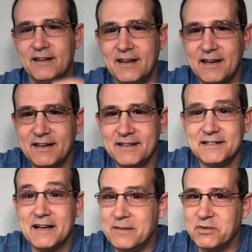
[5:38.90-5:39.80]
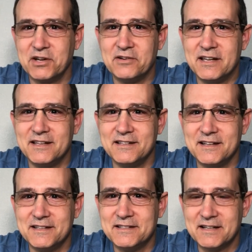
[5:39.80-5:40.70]
And I'm gonna go ahead
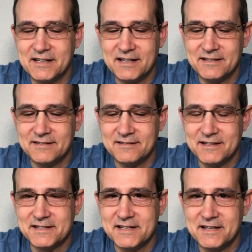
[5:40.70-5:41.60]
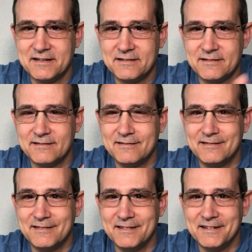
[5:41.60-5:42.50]
and dunk it in. Let's see.
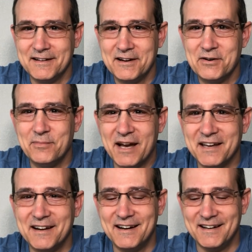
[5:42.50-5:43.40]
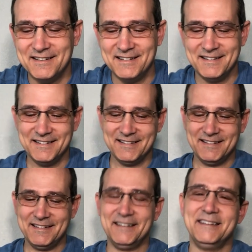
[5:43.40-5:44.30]
Oh my God.
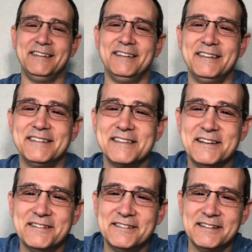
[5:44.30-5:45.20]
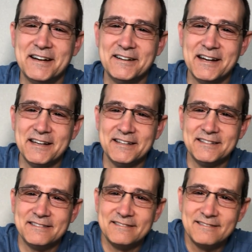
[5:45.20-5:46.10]
So, all right.
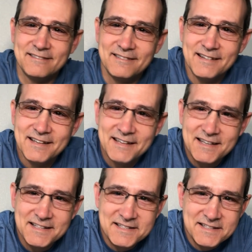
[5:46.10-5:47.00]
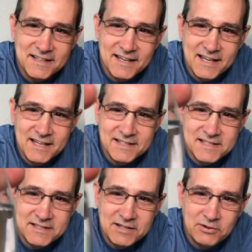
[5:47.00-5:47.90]

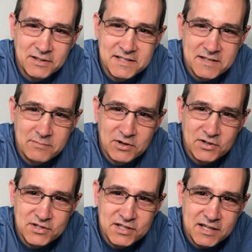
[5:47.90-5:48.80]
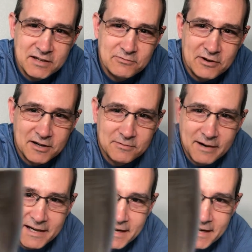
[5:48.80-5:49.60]
It's totally submerged in water right